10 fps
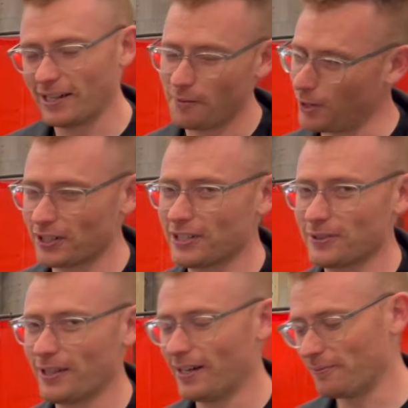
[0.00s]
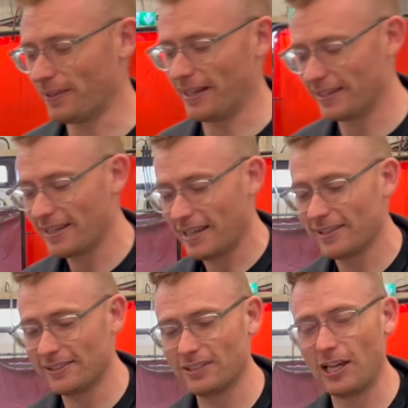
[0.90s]
I'm not going to do that, but
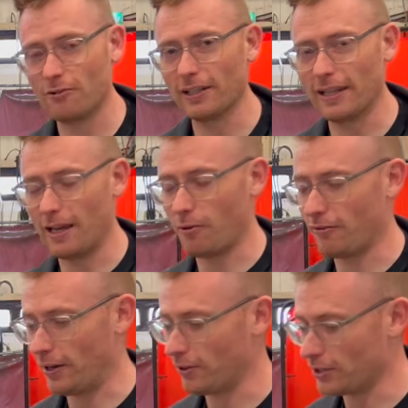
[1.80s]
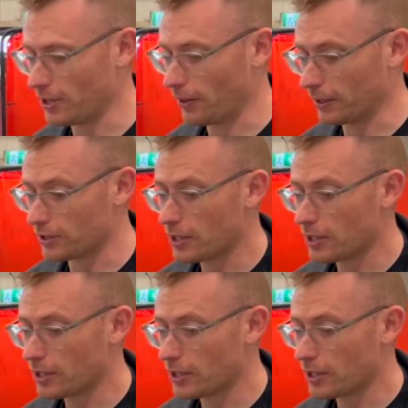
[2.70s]
generally they were found on G-Wagons.